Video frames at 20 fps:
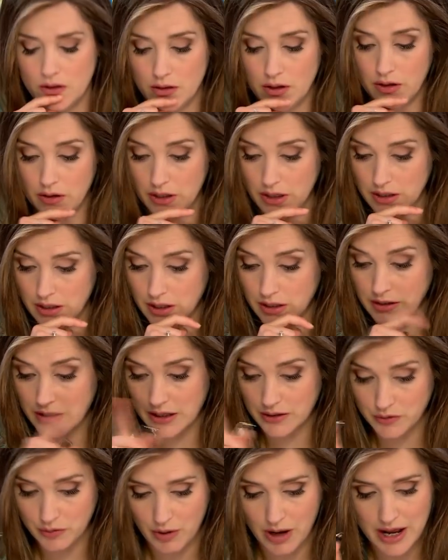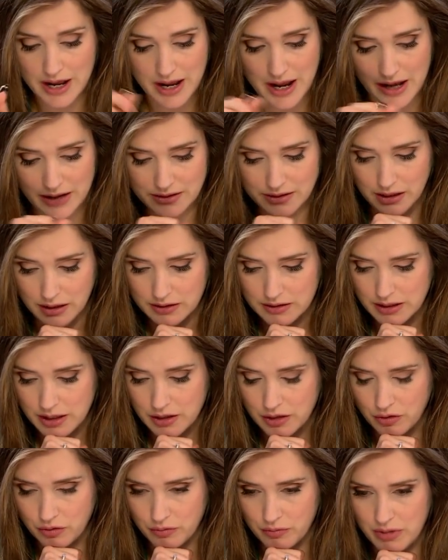And that's why I ask it, because I
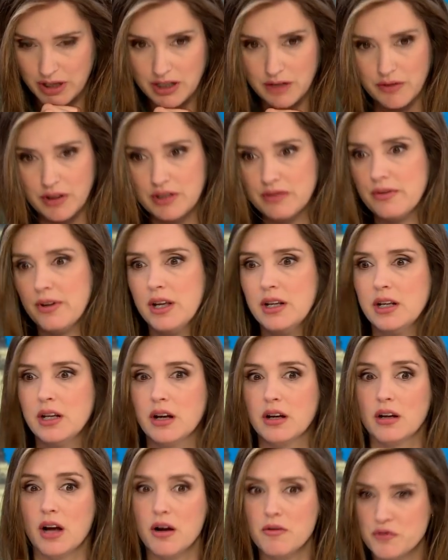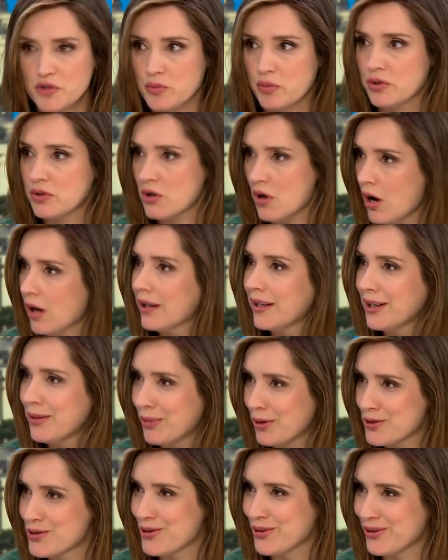know many of us find it uncomfortable talking
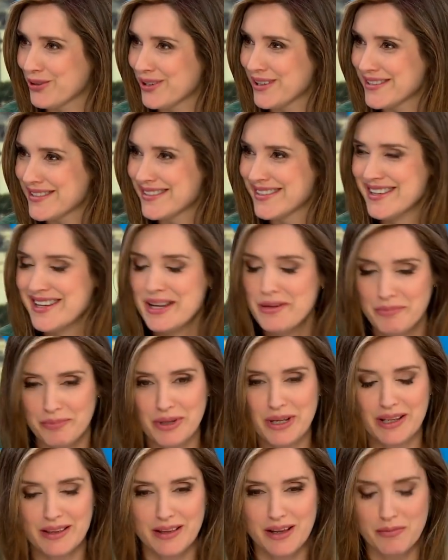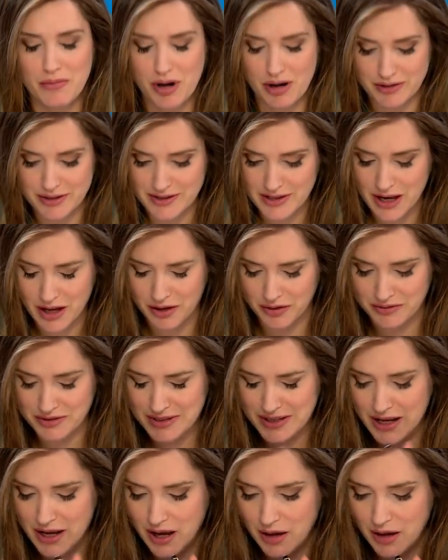about journalists being them ourselves.